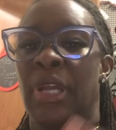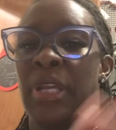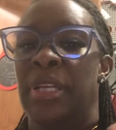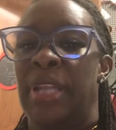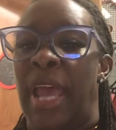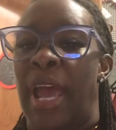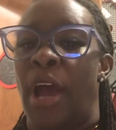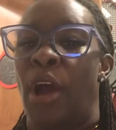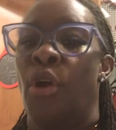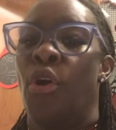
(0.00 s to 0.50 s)

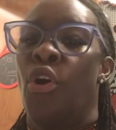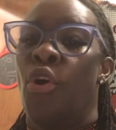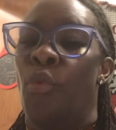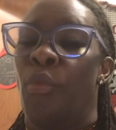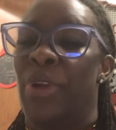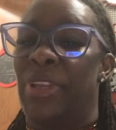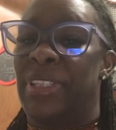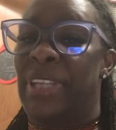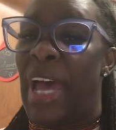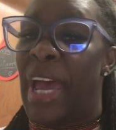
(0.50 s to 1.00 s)
Now,
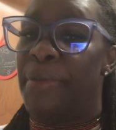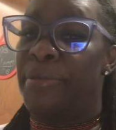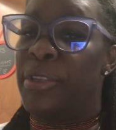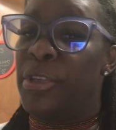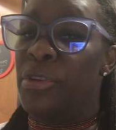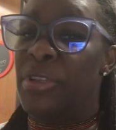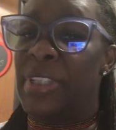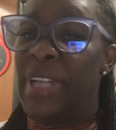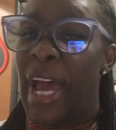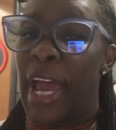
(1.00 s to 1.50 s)
with type
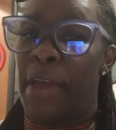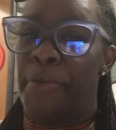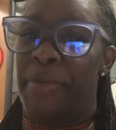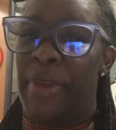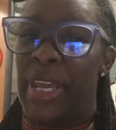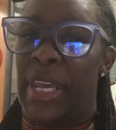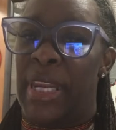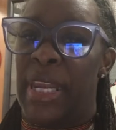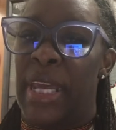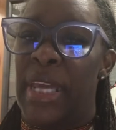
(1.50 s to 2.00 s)
2
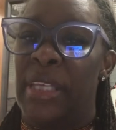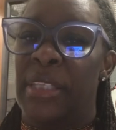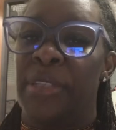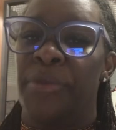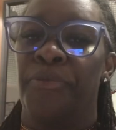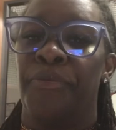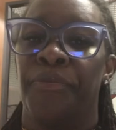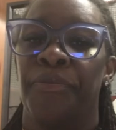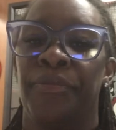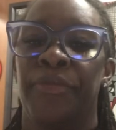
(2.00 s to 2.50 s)
diabetes,
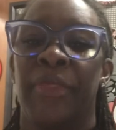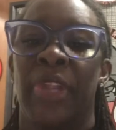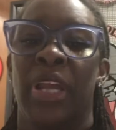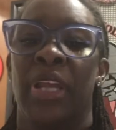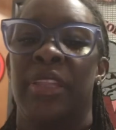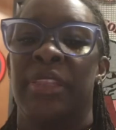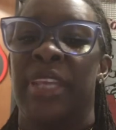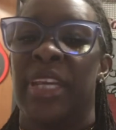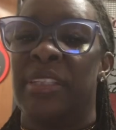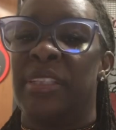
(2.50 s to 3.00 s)

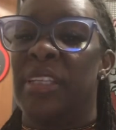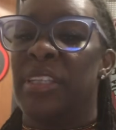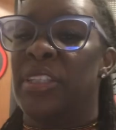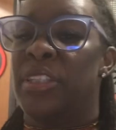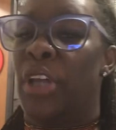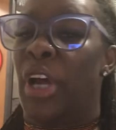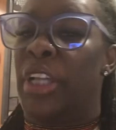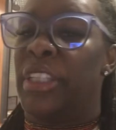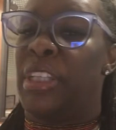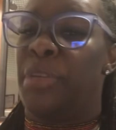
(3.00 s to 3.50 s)
this is
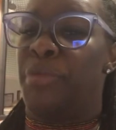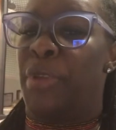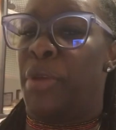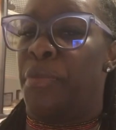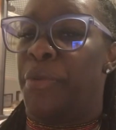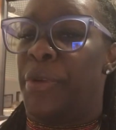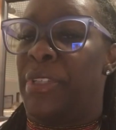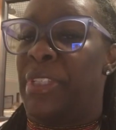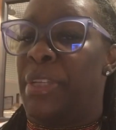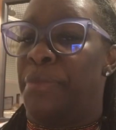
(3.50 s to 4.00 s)
thought to be
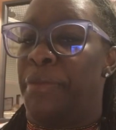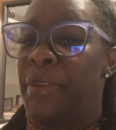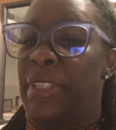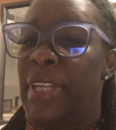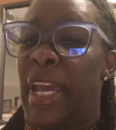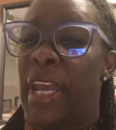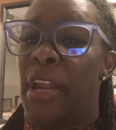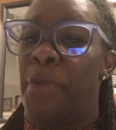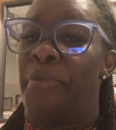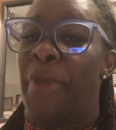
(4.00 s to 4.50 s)

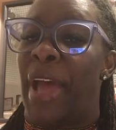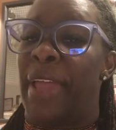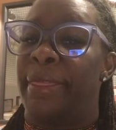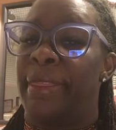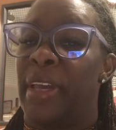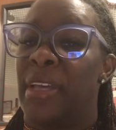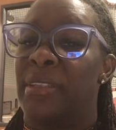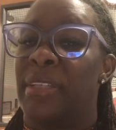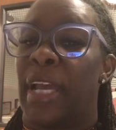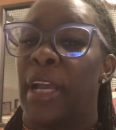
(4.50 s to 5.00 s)
precipitated by
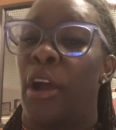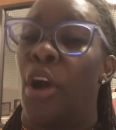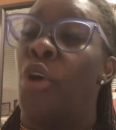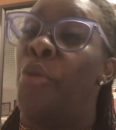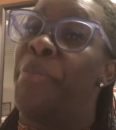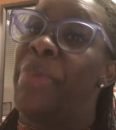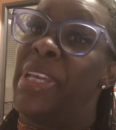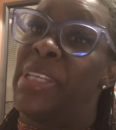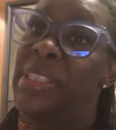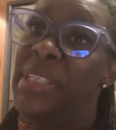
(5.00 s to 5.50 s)
things like
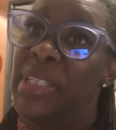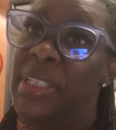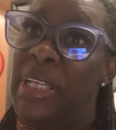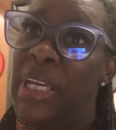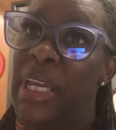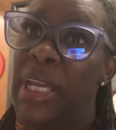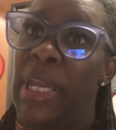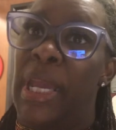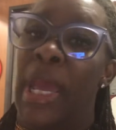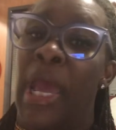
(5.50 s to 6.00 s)

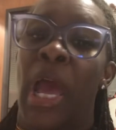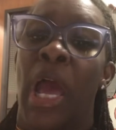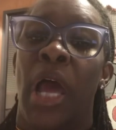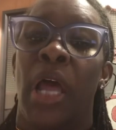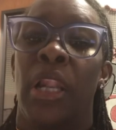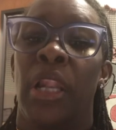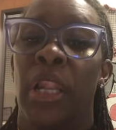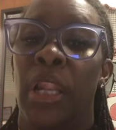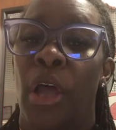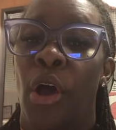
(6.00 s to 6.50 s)
obesity,
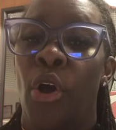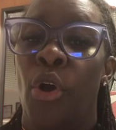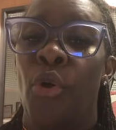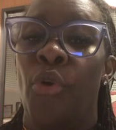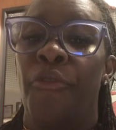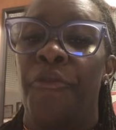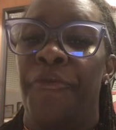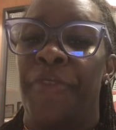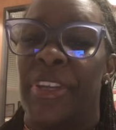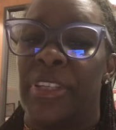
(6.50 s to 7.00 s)

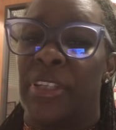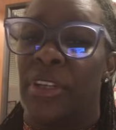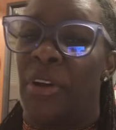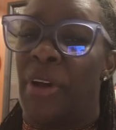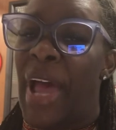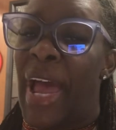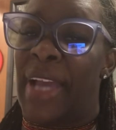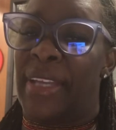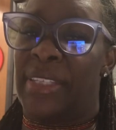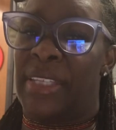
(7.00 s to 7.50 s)
low
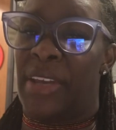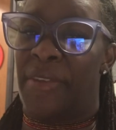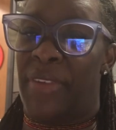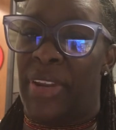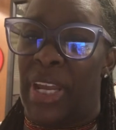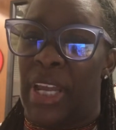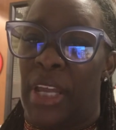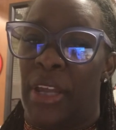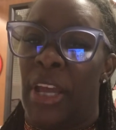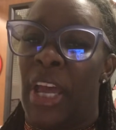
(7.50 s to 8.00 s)
physical
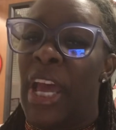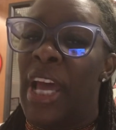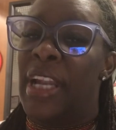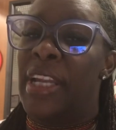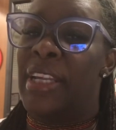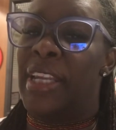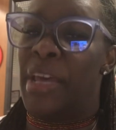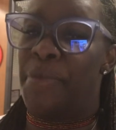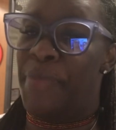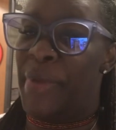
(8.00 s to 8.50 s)
activity,
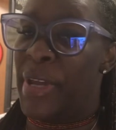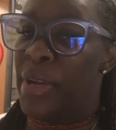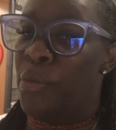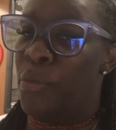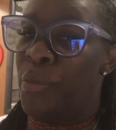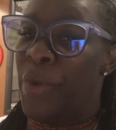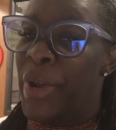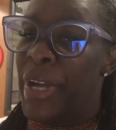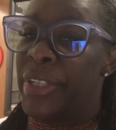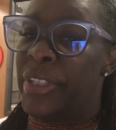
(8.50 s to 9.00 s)

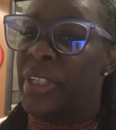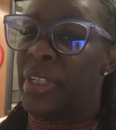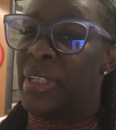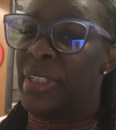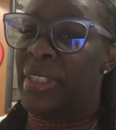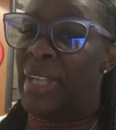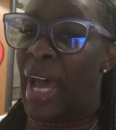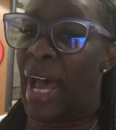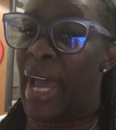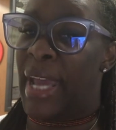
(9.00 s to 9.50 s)
lipid-rich
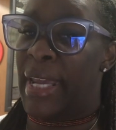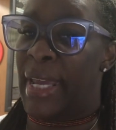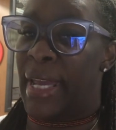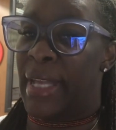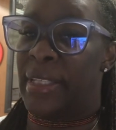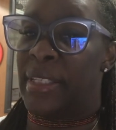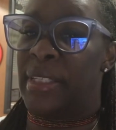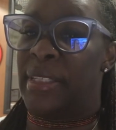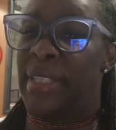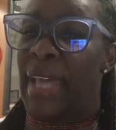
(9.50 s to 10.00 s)

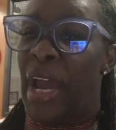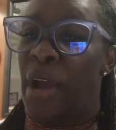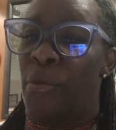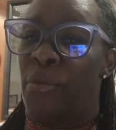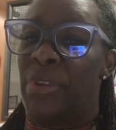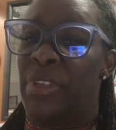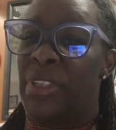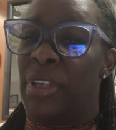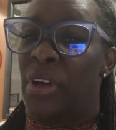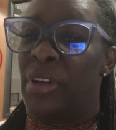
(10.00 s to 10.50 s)
diets that
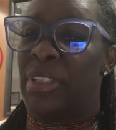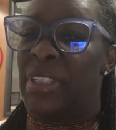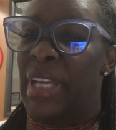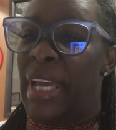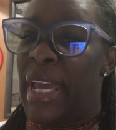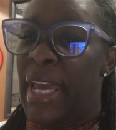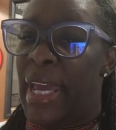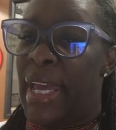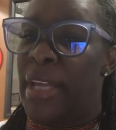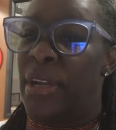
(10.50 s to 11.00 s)
result
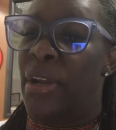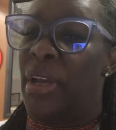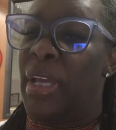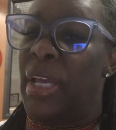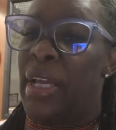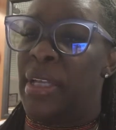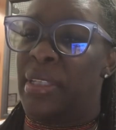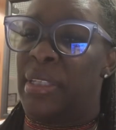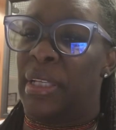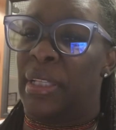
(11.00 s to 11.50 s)
in
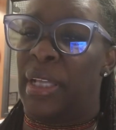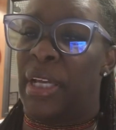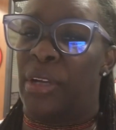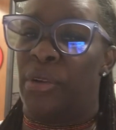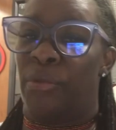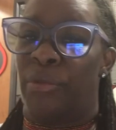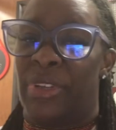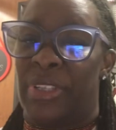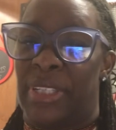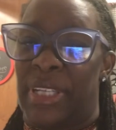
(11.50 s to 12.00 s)
insulin
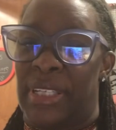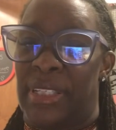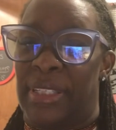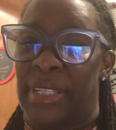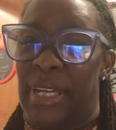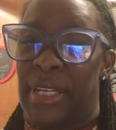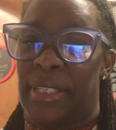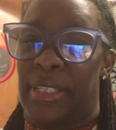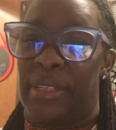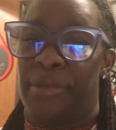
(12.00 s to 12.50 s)

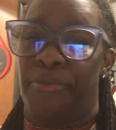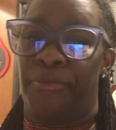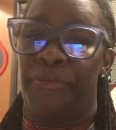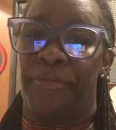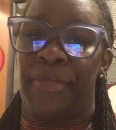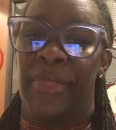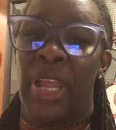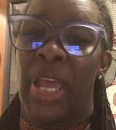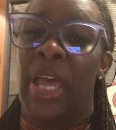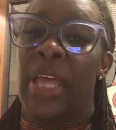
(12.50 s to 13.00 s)
resistance.
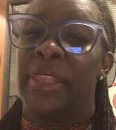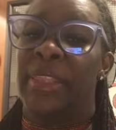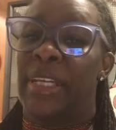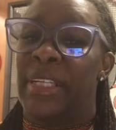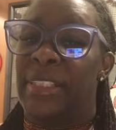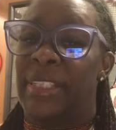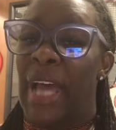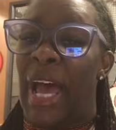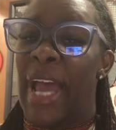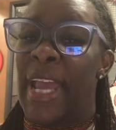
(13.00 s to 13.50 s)
The
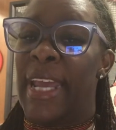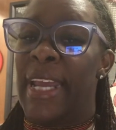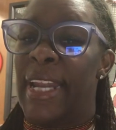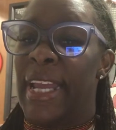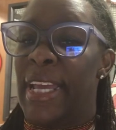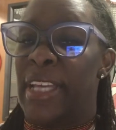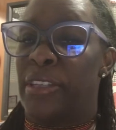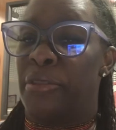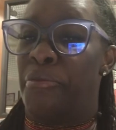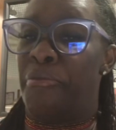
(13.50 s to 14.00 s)
diet
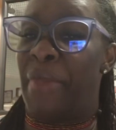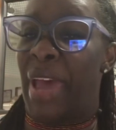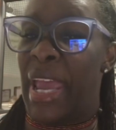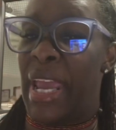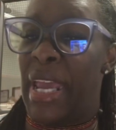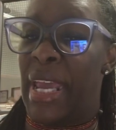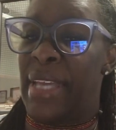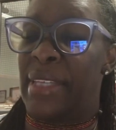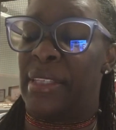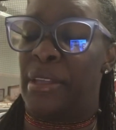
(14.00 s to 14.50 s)
is
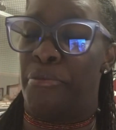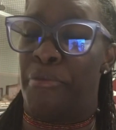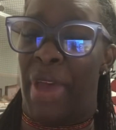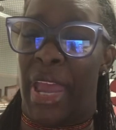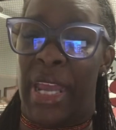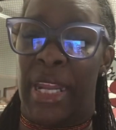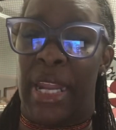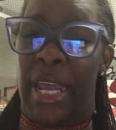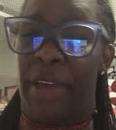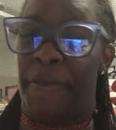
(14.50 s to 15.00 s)
main is the
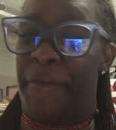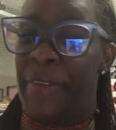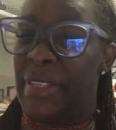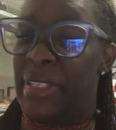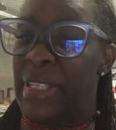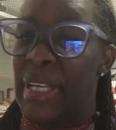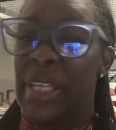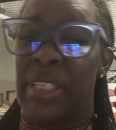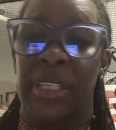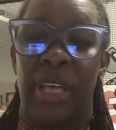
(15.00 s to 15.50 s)
main
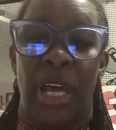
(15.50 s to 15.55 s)
emphasis